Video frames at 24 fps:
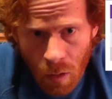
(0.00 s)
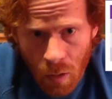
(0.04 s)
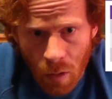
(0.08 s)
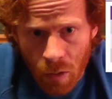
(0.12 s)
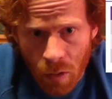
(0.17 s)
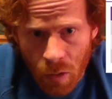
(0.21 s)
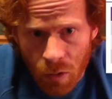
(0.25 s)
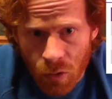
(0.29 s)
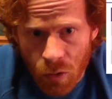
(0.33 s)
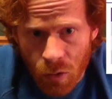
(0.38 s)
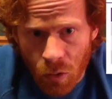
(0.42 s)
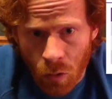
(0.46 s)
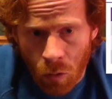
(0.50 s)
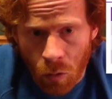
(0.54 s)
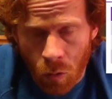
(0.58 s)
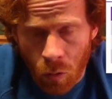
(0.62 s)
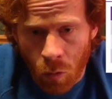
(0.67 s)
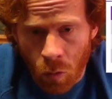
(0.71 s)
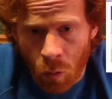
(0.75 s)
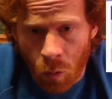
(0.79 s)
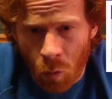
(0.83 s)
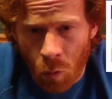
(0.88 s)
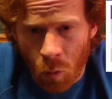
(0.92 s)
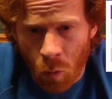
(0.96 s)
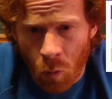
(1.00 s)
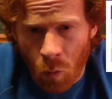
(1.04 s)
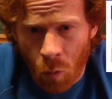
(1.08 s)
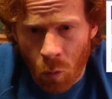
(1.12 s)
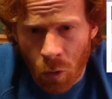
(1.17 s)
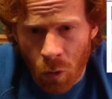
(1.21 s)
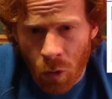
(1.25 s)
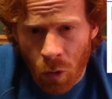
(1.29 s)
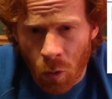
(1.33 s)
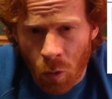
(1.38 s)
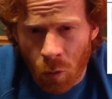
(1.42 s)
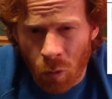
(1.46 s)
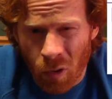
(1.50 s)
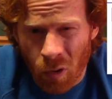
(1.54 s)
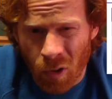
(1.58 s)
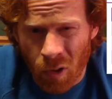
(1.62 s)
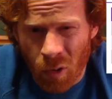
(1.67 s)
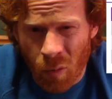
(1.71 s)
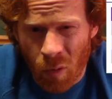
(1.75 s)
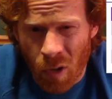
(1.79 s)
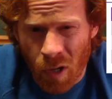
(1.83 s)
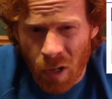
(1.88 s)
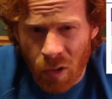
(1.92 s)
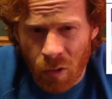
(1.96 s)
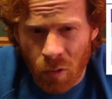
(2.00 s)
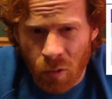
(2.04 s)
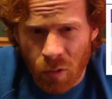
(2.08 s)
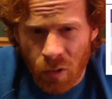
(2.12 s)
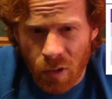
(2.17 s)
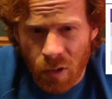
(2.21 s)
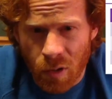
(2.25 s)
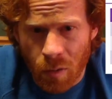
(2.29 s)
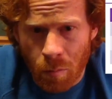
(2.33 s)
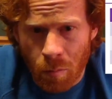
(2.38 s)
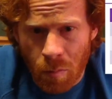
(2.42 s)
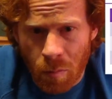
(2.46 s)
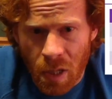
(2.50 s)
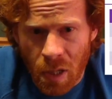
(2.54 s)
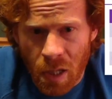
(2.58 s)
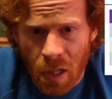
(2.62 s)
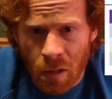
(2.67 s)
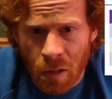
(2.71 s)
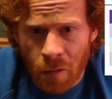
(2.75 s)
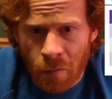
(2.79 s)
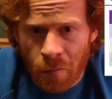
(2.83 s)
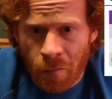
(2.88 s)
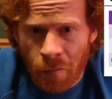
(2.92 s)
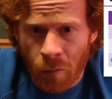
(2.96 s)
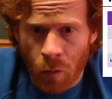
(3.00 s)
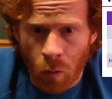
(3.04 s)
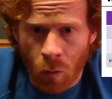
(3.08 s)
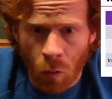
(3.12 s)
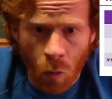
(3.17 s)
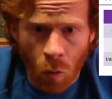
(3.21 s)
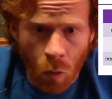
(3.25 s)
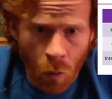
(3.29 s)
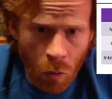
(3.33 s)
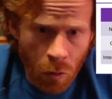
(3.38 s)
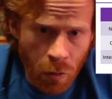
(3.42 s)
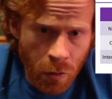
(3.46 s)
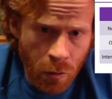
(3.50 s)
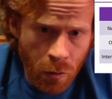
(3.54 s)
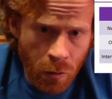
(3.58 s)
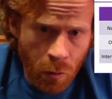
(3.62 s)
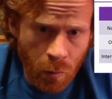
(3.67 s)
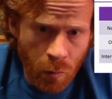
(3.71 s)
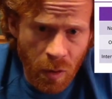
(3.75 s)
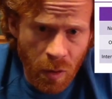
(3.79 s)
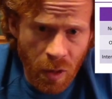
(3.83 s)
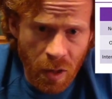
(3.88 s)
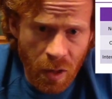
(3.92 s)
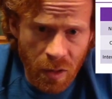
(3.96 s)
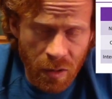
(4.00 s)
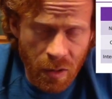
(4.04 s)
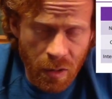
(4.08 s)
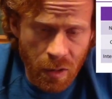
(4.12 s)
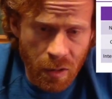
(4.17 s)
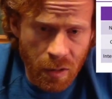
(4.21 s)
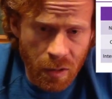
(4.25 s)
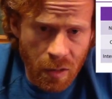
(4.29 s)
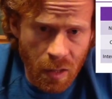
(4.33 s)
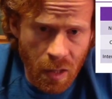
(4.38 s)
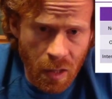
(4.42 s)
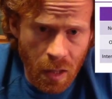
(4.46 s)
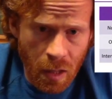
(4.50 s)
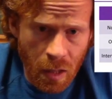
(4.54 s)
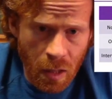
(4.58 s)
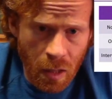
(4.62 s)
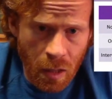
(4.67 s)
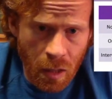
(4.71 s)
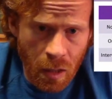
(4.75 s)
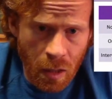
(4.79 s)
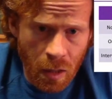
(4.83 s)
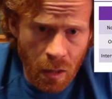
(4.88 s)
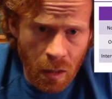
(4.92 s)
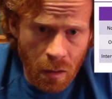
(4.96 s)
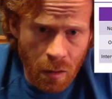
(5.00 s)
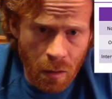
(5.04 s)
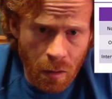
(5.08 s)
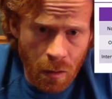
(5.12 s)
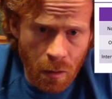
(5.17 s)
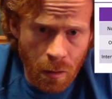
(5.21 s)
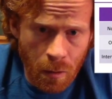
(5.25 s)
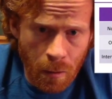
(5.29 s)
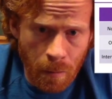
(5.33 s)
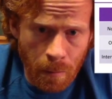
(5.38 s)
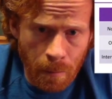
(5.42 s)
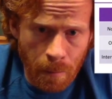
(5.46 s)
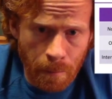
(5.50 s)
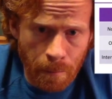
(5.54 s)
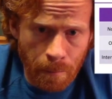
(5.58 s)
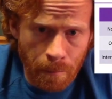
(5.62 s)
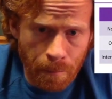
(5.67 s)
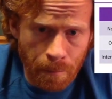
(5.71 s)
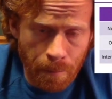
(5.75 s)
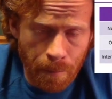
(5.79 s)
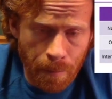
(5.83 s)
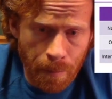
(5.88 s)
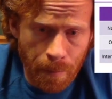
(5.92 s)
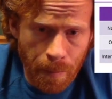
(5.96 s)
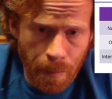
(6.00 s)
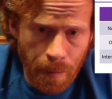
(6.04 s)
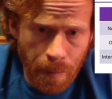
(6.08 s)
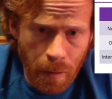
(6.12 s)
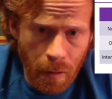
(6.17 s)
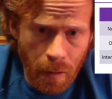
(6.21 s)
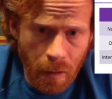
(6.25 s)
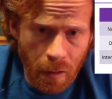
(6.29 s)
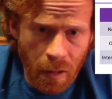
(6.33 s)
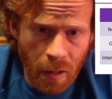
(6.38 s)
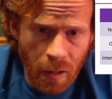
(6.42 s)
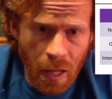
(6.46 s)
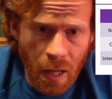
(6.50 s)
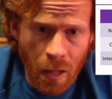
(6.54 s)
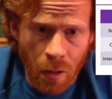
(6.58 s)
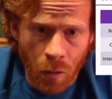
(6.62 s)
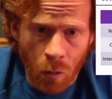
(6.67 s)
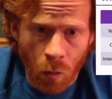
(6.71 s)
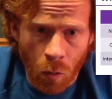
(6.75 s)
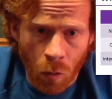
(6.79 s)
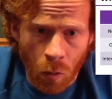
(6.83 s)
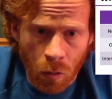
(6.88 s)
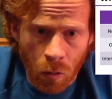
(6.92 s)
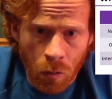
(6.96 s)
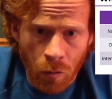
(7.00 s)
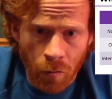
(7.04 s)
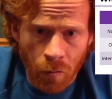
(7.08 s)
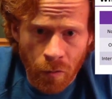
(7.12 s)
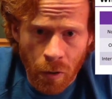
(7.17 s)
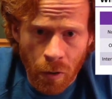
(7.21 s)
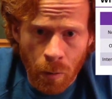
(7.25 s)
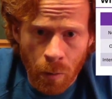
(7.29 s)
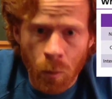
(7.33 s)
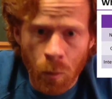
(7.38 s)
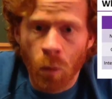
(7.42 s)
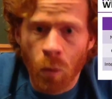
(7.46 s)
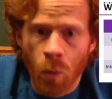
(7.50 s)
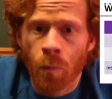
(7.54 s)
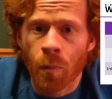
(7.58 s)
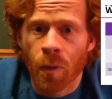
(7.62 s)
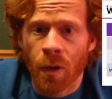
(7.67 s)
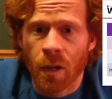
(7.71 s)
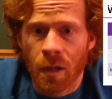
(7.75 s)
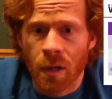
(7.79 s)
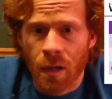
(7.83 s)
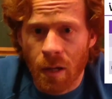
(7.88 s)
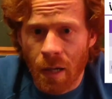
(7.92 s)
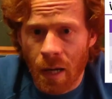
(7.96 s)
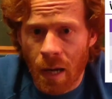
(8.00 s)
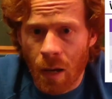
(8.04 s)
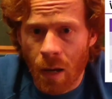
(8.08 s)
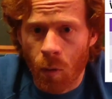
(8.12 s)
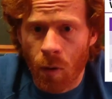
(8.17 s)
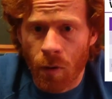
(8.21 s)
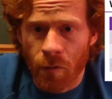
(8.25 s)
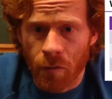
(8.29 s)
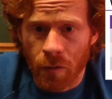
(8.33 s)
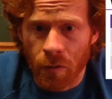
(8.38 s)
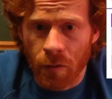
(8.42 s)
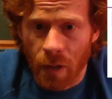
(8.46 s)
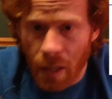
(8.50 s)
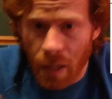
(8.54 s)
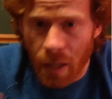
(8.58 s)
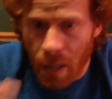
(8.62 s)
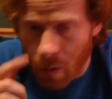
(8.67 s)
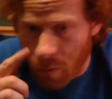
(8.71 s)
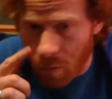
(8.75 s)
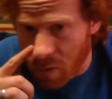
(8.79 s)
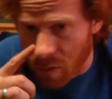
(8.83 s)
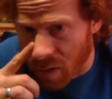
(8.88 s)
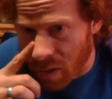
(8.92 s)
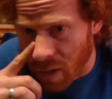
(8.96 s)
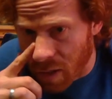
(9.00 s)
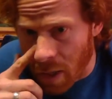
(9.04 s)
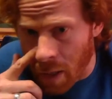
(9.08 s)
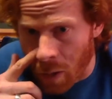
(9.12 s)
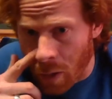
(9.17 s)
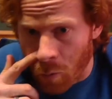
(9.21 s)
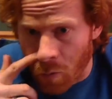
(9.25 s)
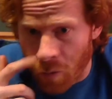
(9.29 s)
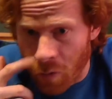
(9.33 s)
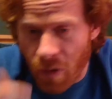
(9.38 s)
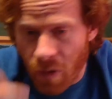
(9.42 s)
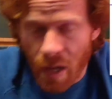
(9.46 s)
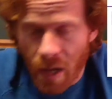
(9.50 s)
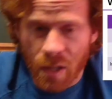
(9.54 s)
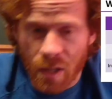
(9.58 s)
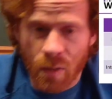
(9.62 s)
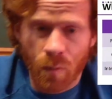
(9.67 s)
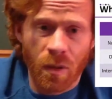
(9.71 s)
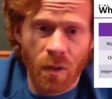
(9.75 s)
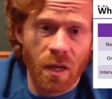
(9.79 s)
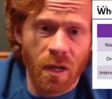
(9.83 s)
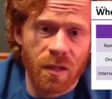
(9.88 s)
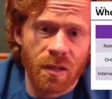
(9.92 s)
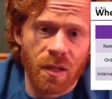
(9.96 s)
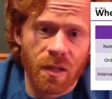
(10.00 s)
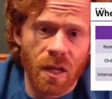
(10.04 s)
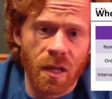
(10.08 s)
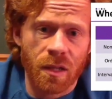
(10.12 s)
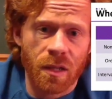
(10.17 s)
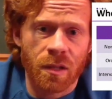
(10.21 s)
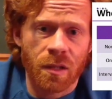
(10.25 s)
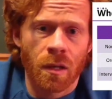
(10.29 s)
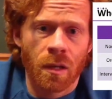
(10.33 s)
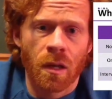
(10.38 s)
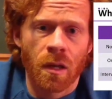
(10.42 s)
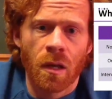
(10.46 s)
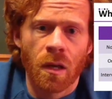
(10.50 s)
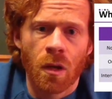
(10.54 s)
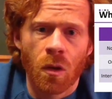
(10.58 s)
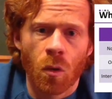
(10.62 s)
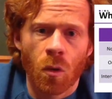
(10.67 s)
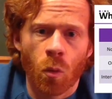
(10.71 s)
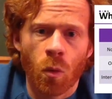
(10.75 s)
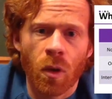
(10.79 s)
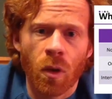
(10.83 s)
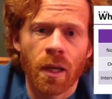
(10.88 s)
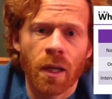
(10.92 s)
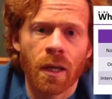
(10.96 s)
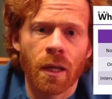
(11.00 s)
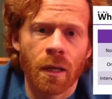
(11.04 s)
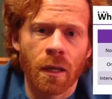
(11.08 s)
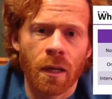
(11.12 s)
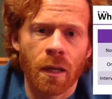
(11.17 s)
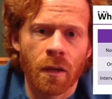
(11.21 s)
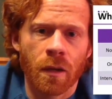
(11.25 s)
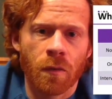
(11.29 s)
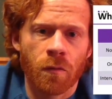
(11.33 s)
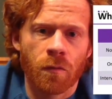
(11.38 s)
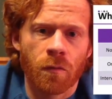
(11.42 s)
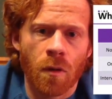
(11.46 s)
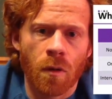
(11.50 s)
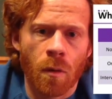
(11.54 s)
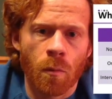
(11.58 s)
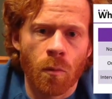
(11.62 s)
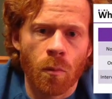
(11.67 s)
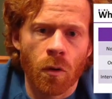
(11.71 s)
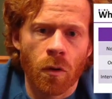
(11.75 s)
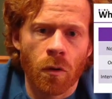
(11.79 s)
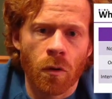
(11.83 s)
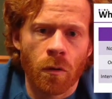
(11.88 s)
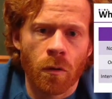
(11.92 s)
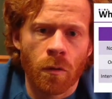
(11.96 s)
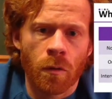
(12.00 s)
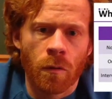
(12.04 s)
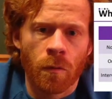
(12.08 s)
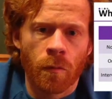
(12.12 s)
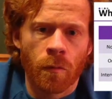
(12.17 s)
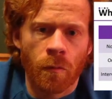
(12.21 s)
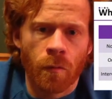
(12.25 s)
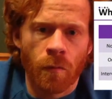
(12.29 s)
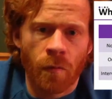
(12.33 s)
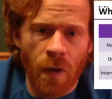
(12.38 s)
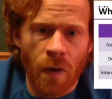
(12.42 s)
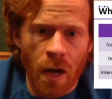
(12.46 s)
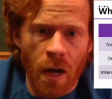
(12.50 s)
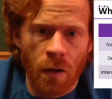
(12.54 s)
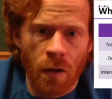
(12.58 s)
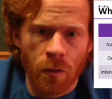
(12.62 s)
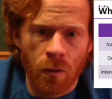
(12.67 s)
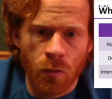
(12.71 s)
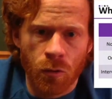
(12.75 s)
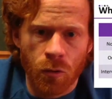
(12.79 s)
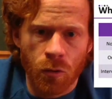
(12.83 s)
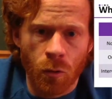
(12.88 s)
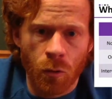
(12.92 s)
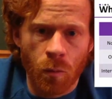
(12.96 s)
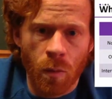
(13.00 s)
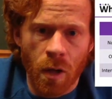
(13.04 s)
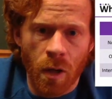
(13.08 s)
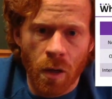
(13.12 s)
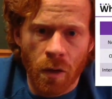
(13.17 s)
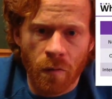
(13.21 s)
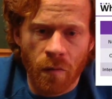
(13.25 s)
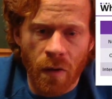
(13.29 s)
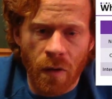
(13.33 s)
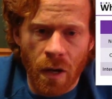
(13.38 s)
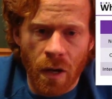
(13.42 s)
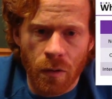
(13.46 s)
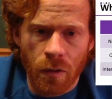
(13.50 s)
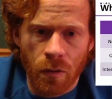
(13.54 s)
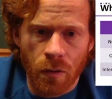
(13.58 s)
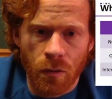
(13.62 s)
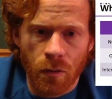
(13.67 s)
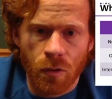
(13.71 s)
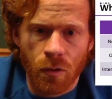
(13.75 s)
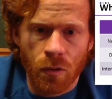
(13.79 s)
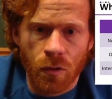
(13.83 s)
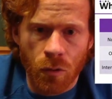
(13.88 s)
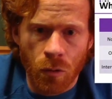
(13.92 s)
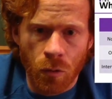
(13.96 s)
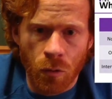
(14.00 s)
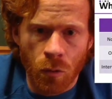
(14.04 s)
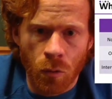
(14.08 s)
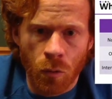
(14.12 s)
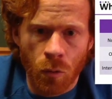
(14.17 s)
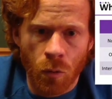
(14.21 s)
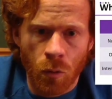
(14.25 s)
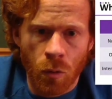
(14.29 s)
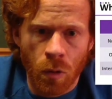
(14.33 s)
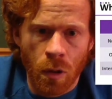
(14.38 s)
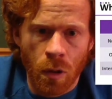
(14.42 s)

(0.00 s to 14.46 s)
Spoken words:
So we don't really want to use the mean for ordinal because it's a categorical variable, but however, like I was saying with SPSS, we can give numeric values to